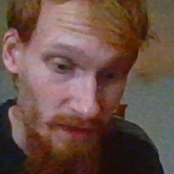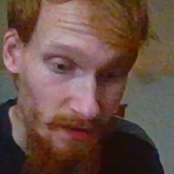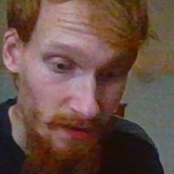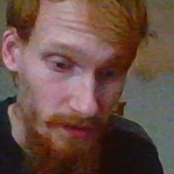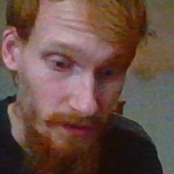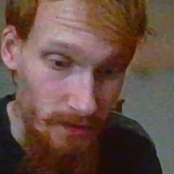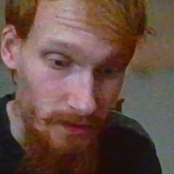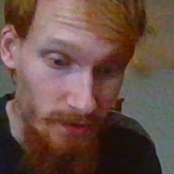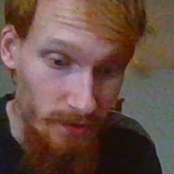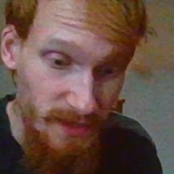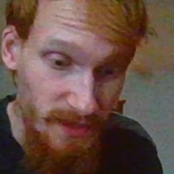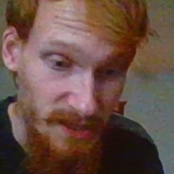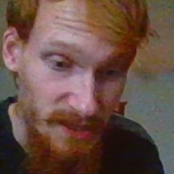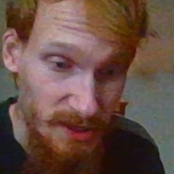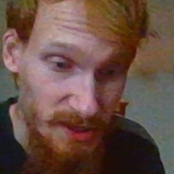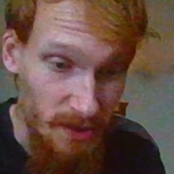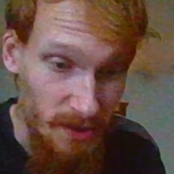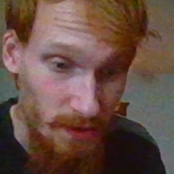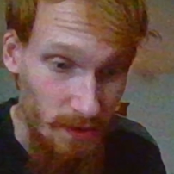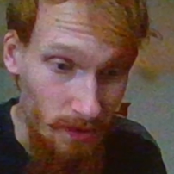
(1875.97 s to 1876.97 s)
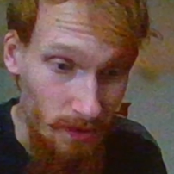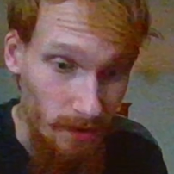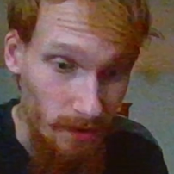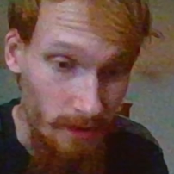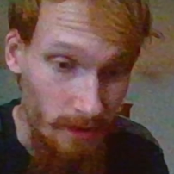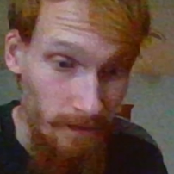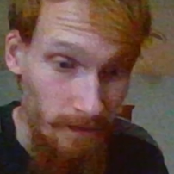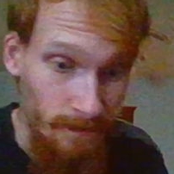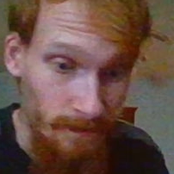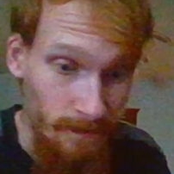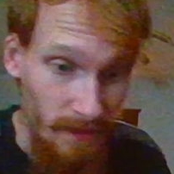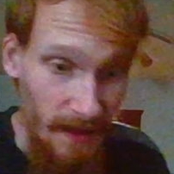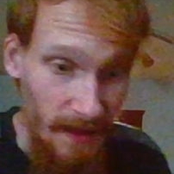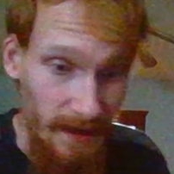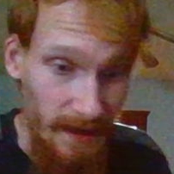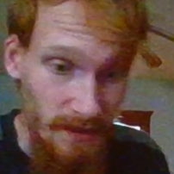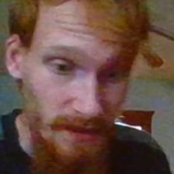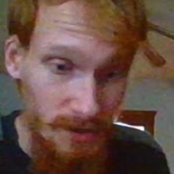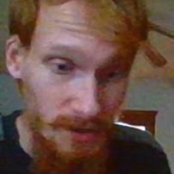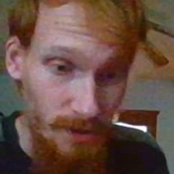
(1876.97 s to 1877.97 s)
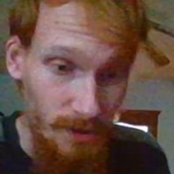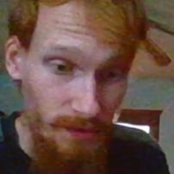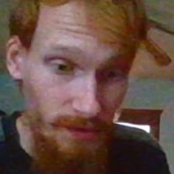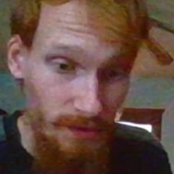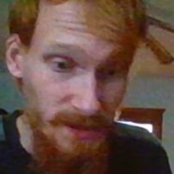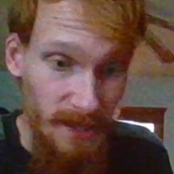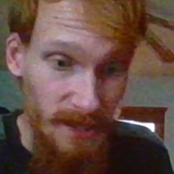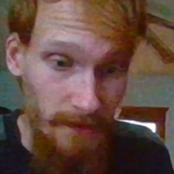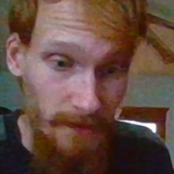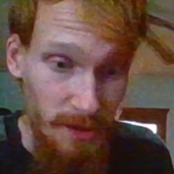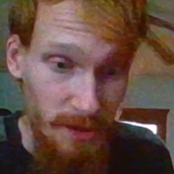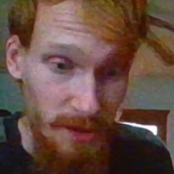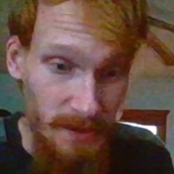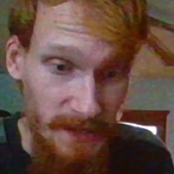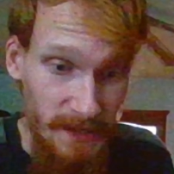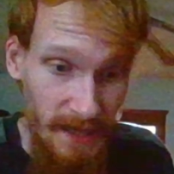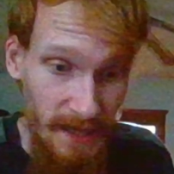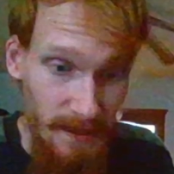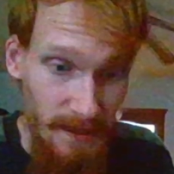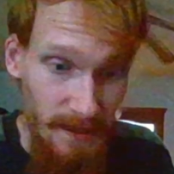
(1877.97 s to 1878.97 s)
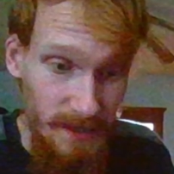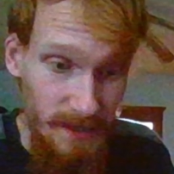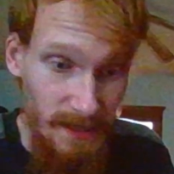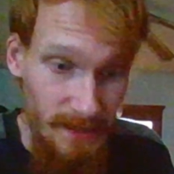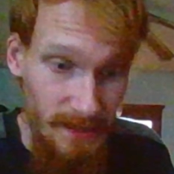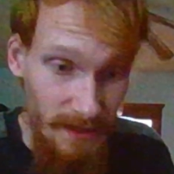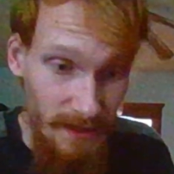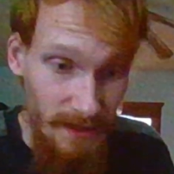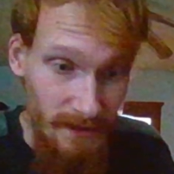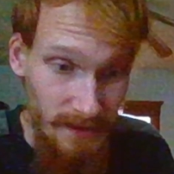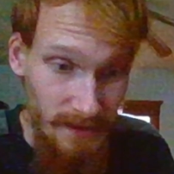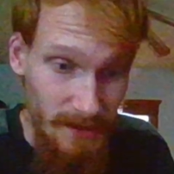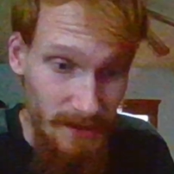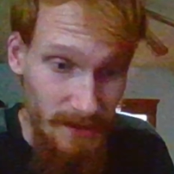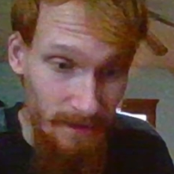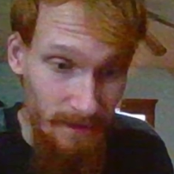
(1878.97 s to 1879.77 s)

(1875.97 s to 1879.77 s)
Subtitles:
Lucas Kroll had 2 receptions, 18 yards.